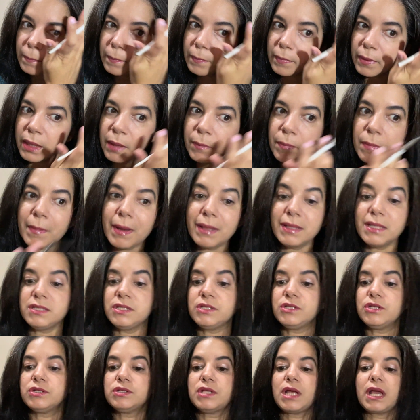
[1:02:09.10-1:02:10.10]
Keep in mind, this
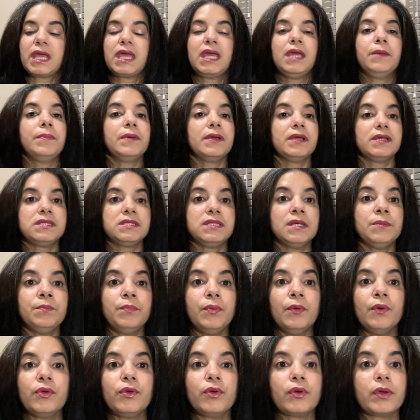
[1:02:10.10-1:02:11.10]
is just like keeping it
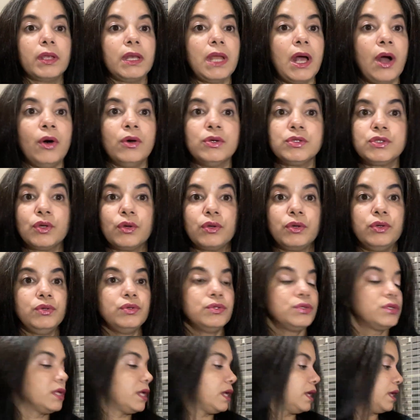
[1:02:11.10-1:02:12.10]
simple. You can also
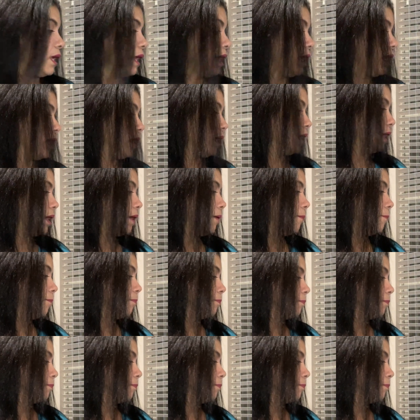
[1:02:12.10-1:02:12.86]
use a